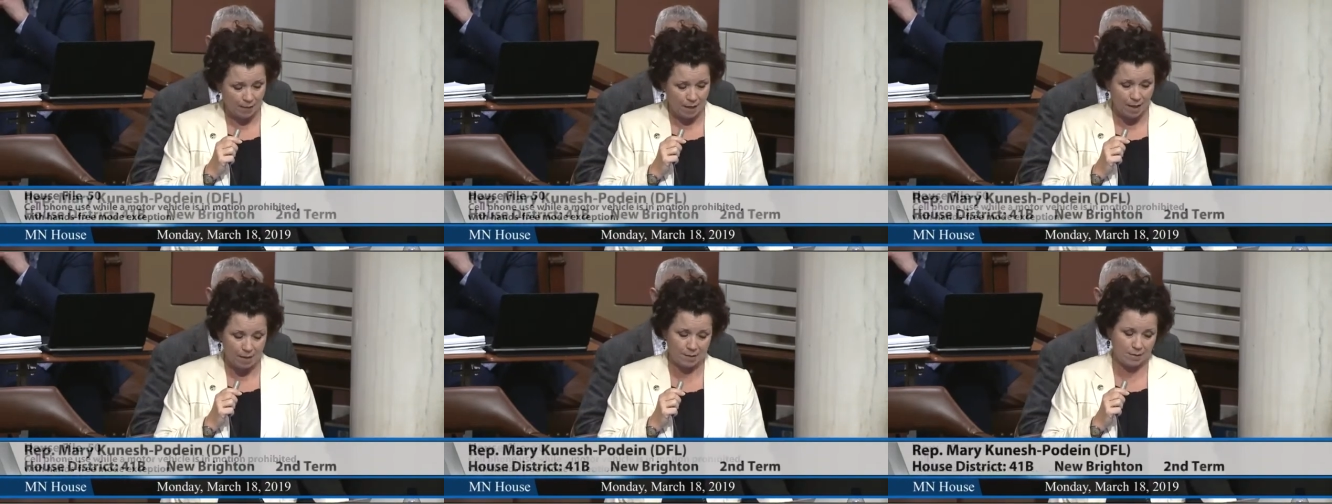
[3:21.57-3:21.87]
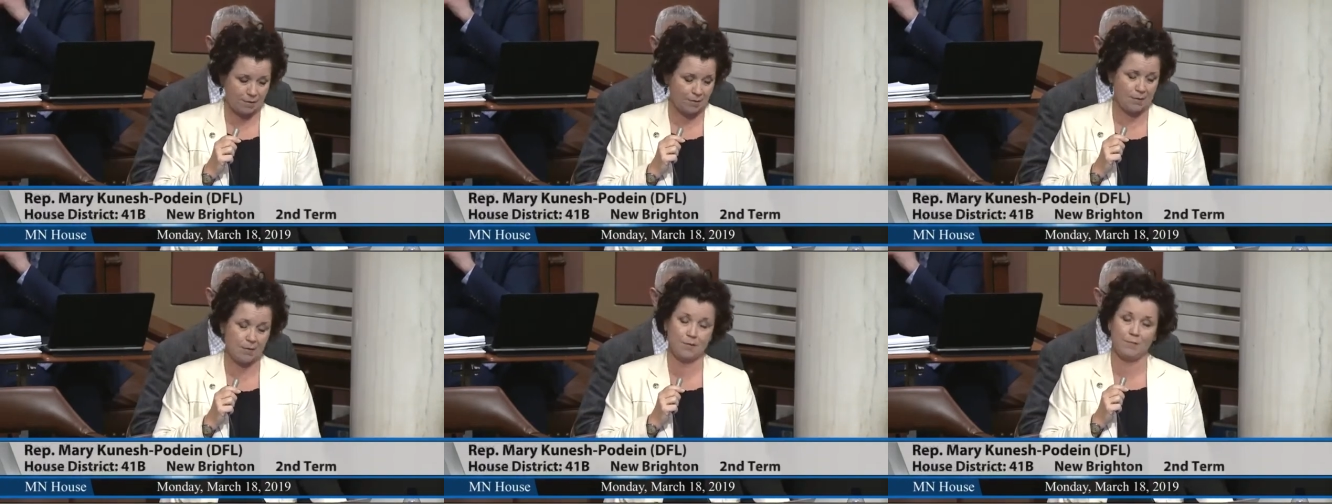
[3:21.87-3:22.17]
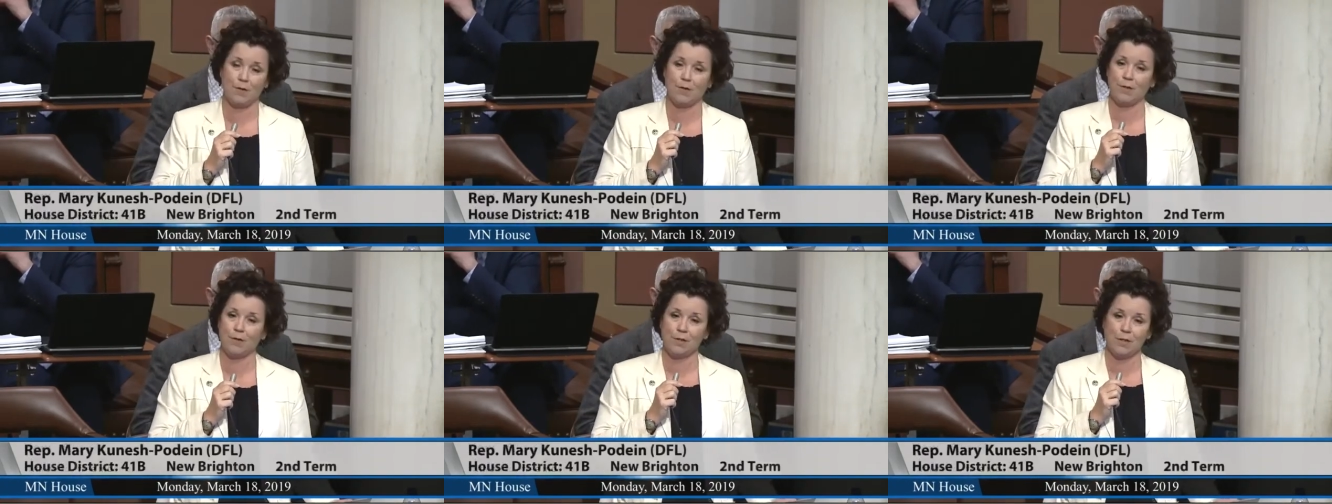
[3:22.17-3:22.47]
lost this
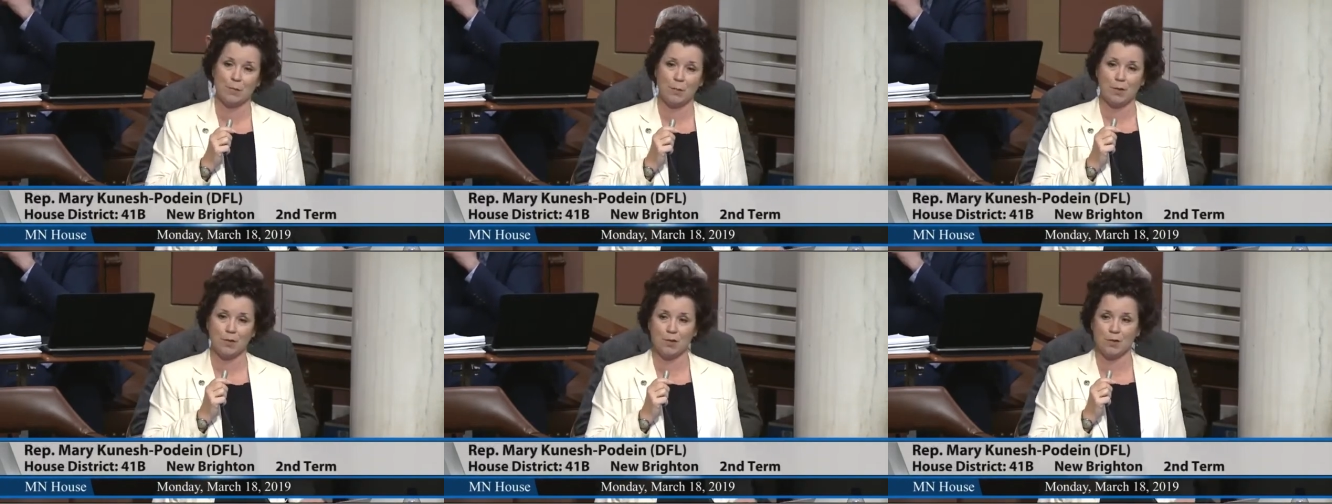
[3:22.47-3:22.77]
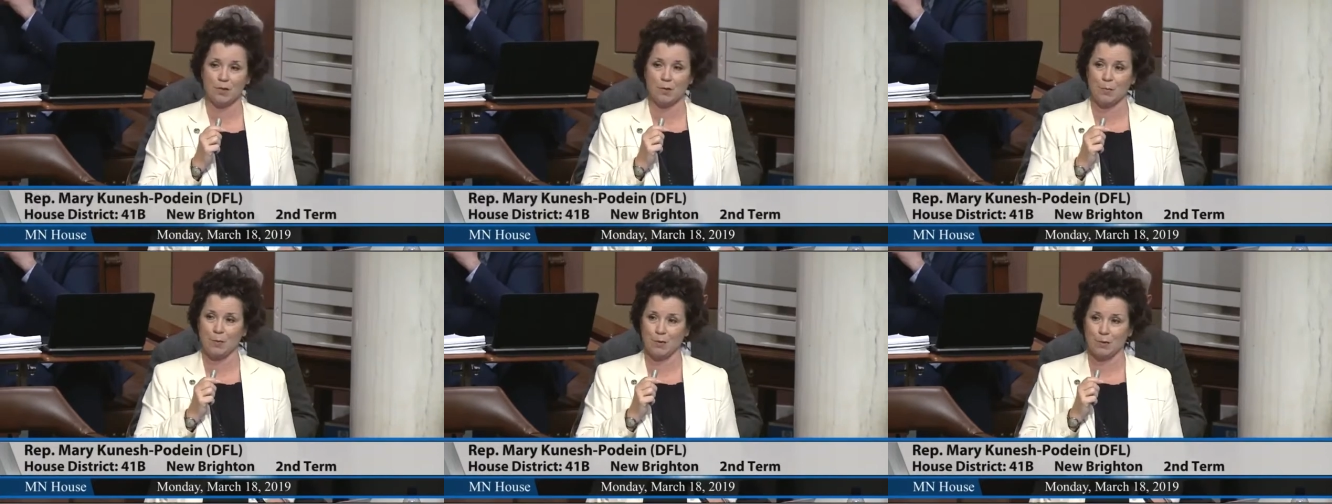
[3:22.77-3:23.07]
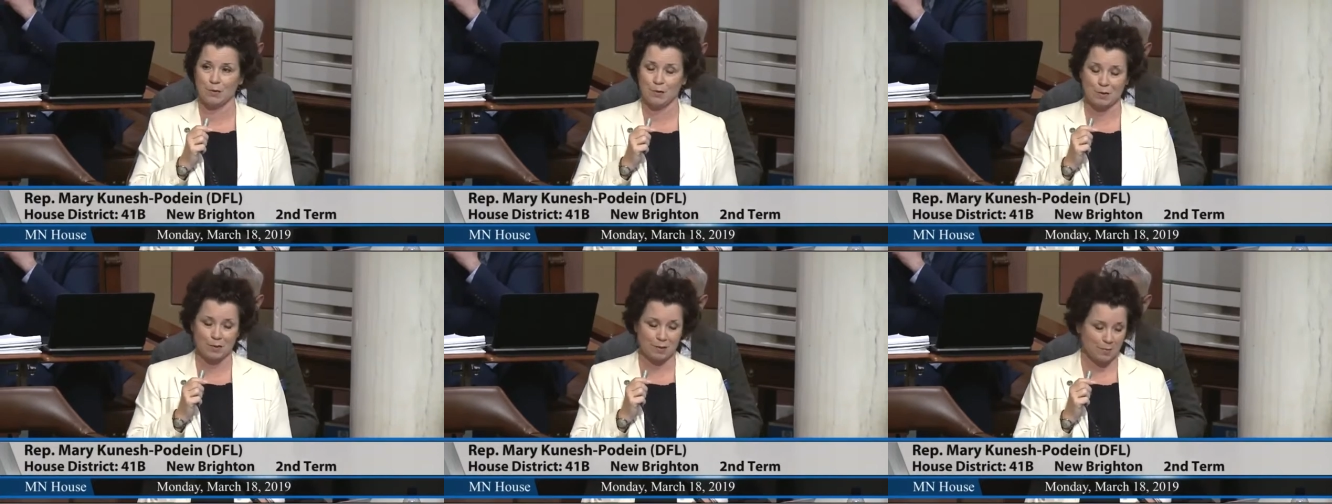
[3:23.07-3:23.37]
very special
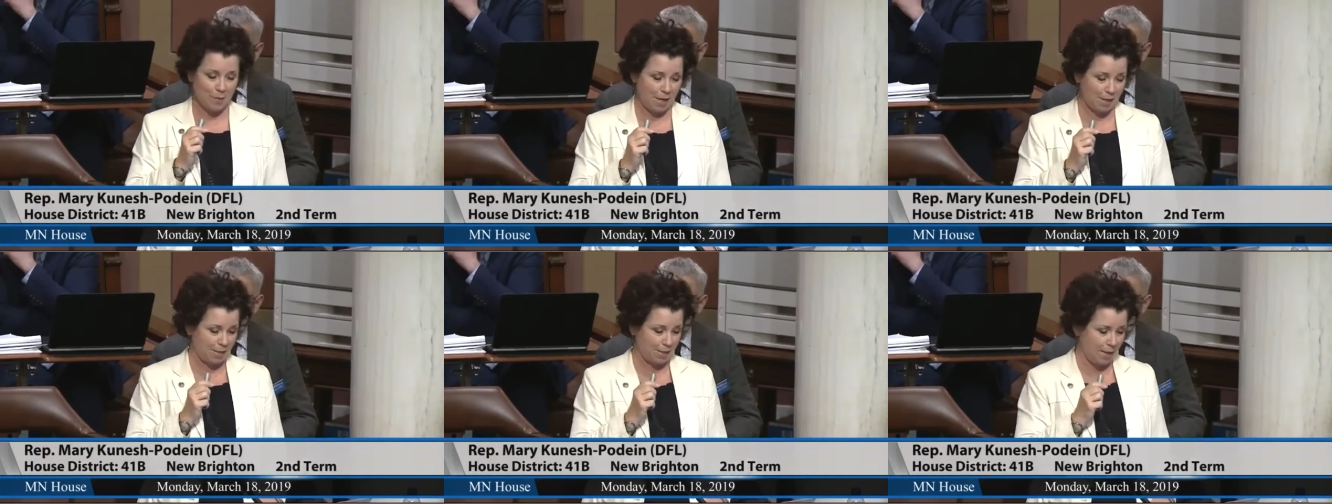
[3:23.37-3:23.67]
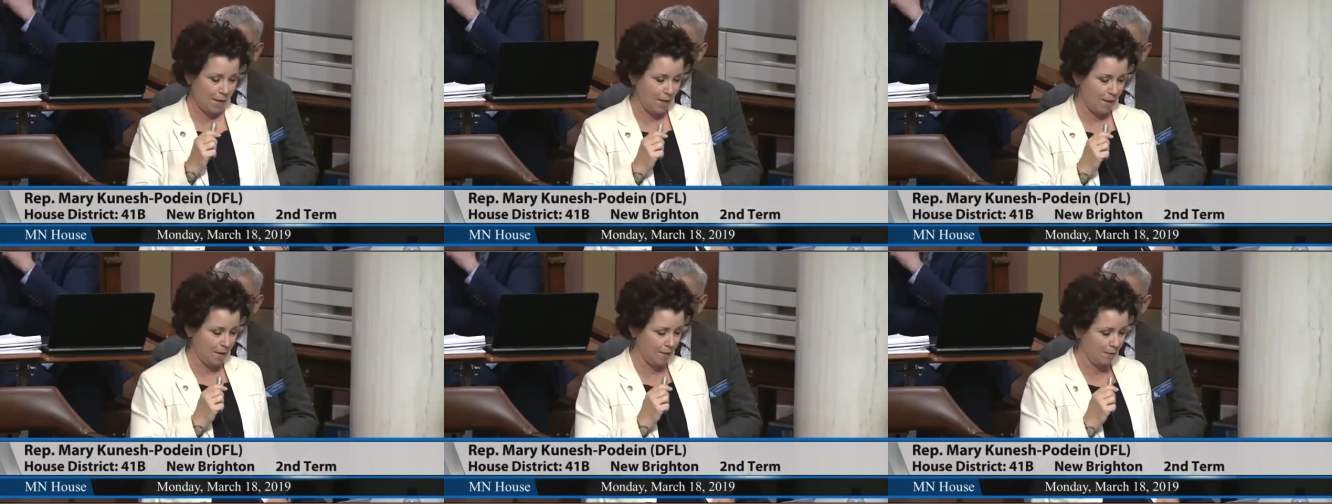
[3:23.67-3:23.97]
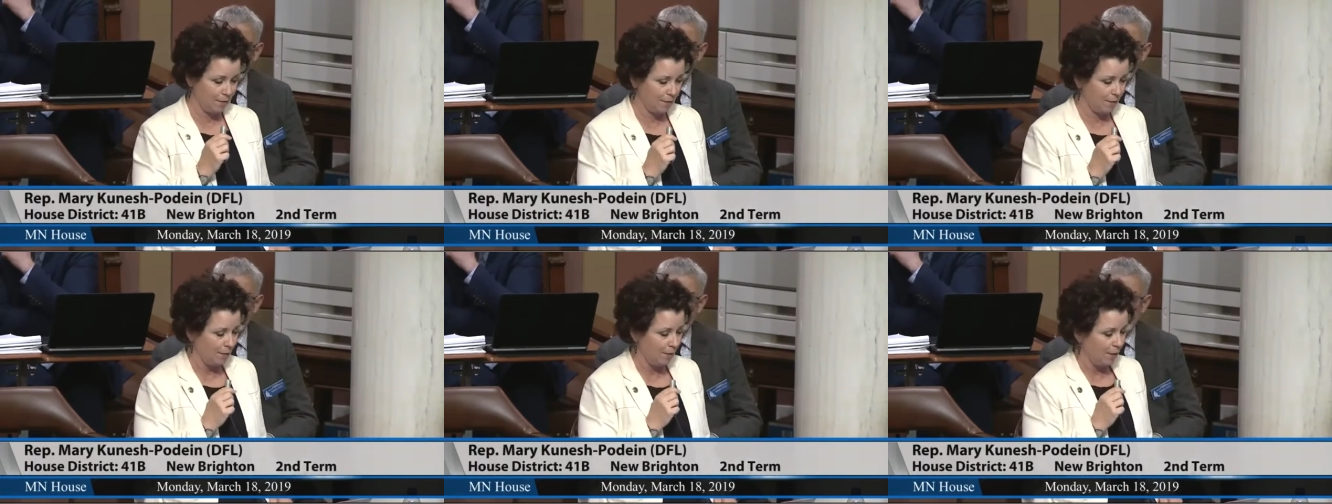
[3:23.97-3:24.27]
person, my dad.